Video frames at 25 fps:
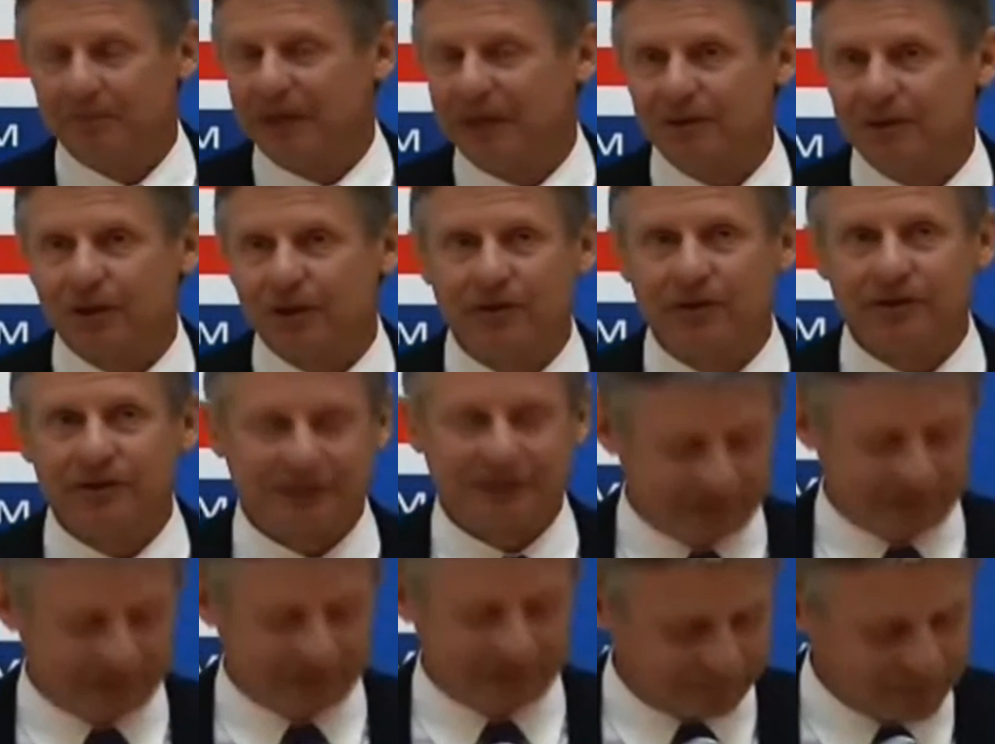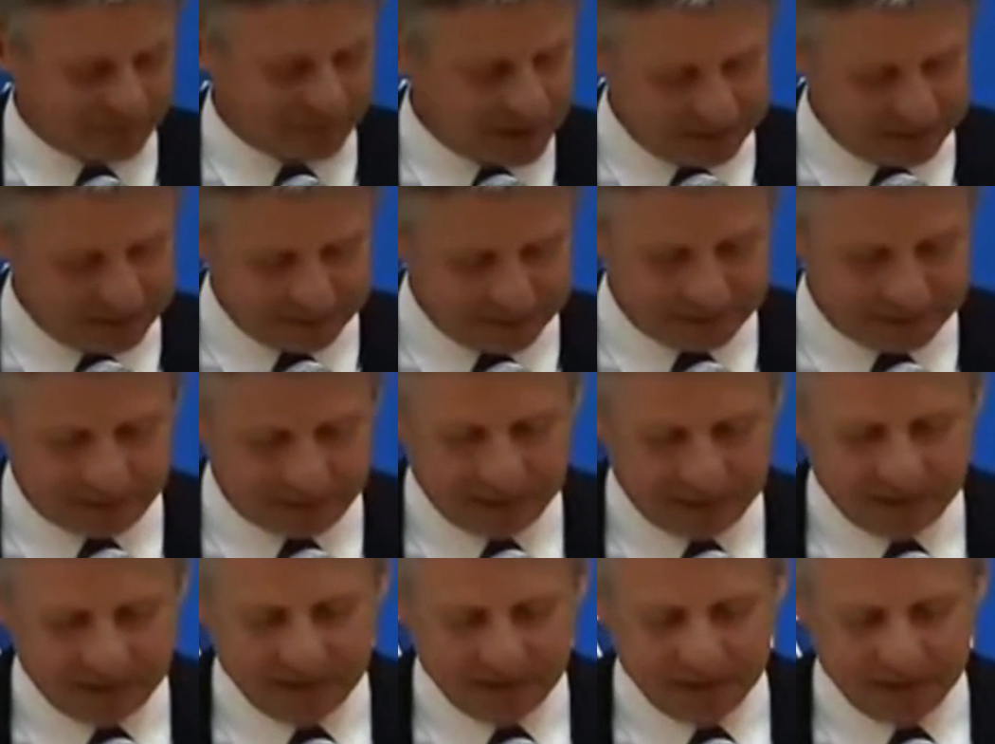my closest
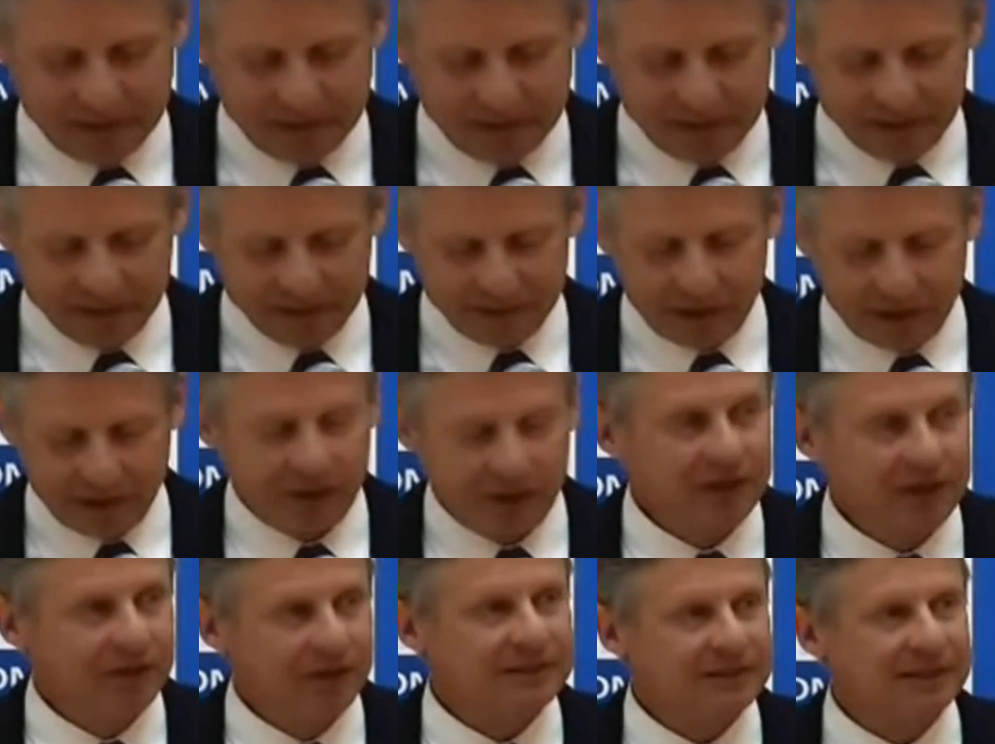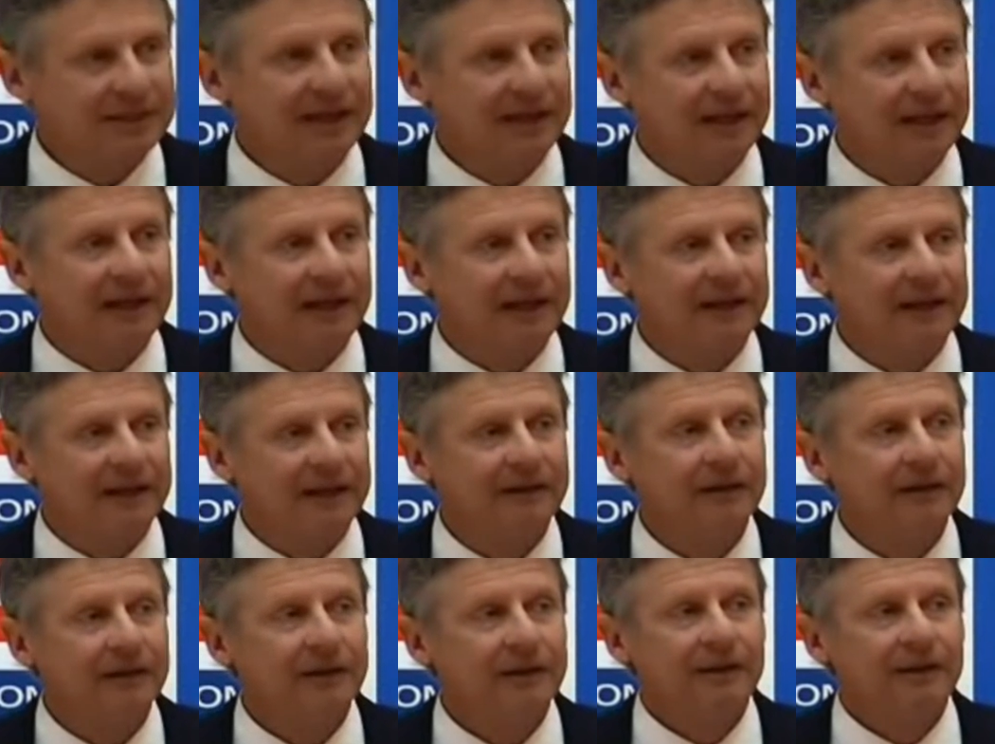friends that are here today.